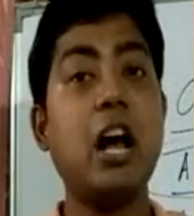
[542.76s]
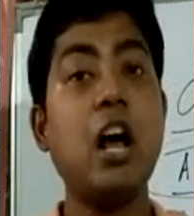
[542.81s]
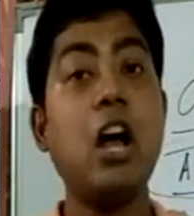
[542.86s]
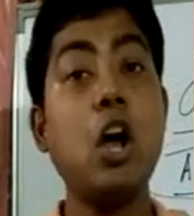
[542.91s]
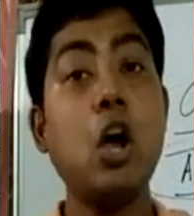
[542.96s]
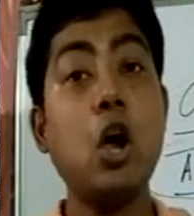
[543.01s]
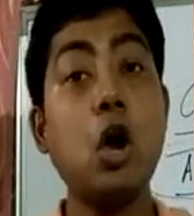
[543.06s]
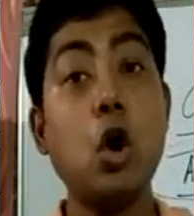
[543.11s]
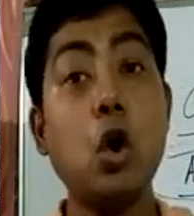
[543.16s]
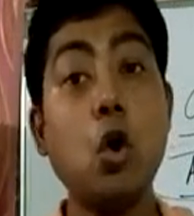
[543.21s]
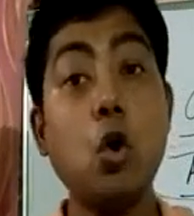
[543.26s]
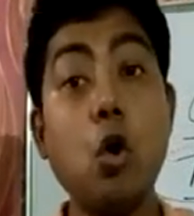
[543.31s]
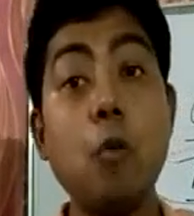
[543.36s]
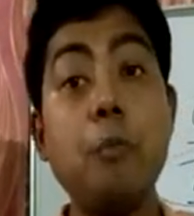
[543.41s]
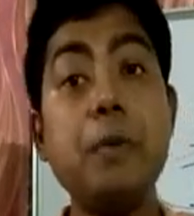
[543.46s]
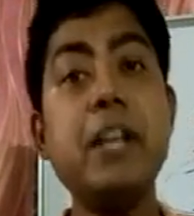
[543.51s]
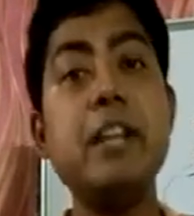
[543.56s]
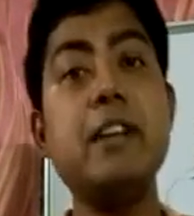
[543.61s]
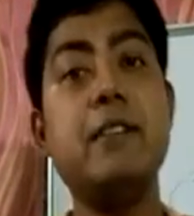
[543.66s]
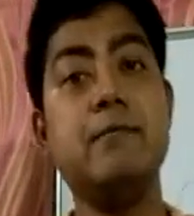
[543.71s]
the
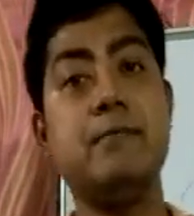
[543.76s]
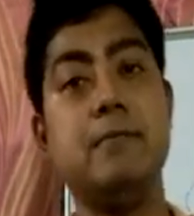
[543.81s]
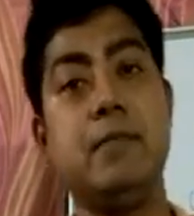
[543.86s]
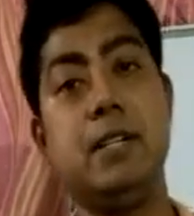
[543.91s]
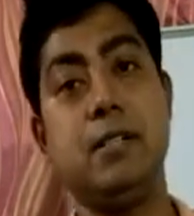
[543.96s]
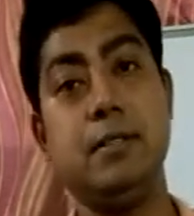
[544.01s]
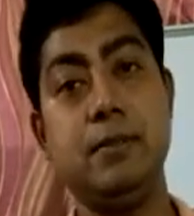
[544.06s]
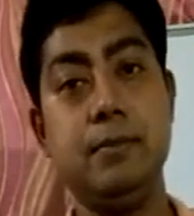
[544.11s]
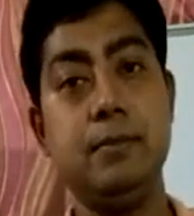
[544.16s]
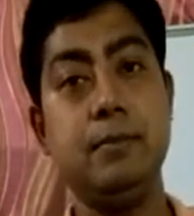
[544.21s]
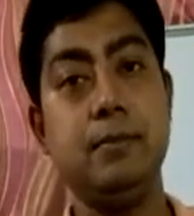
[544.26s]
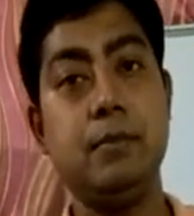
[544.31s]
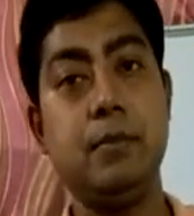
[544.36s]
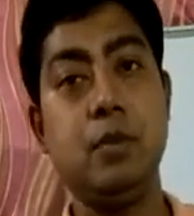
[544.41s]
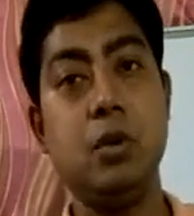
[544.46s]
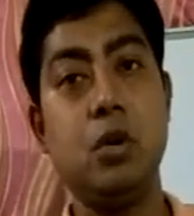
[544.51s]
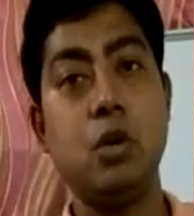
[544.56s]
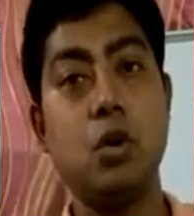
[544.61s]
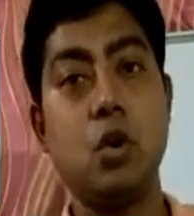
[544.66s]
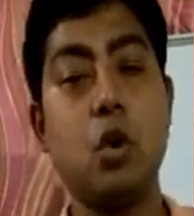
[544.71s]
copy number.
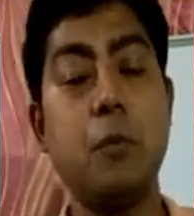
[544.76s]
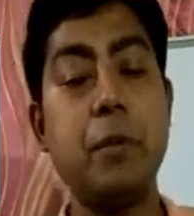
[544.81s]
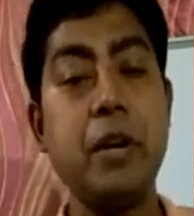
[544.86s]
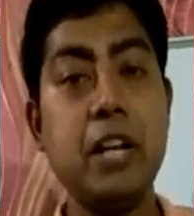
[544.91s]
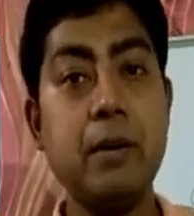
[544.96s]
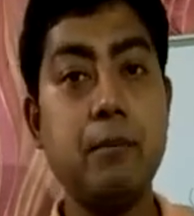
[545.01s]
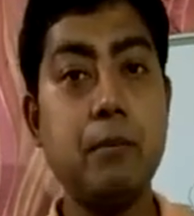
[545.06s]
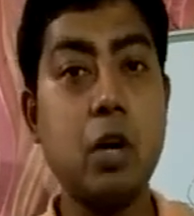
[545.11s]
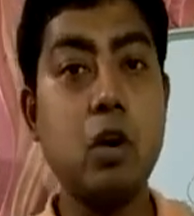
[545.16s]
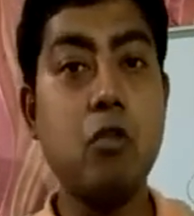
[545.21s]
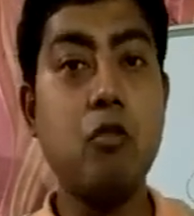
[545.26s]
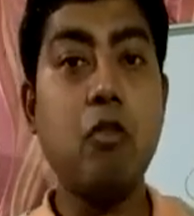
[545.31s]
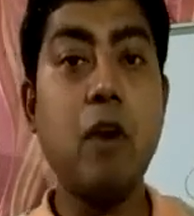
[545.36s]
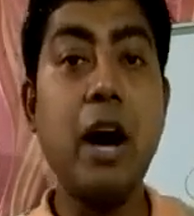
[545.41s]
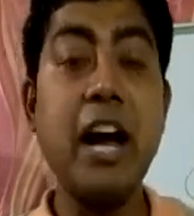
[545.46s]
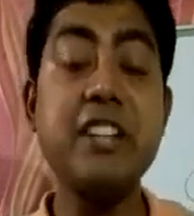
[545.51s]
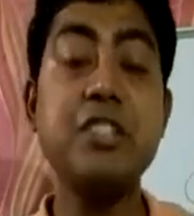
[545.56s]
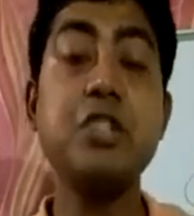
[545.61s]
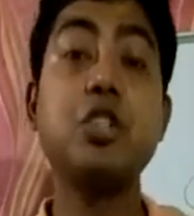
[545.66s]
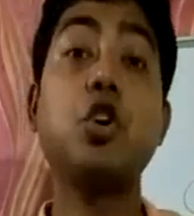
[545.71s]
Copy number of
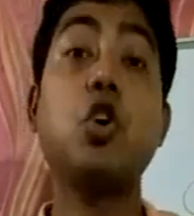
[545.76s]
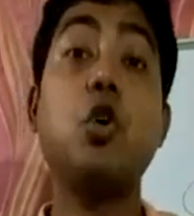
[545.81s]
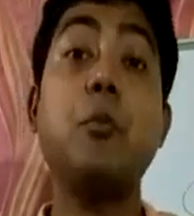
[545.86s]
what?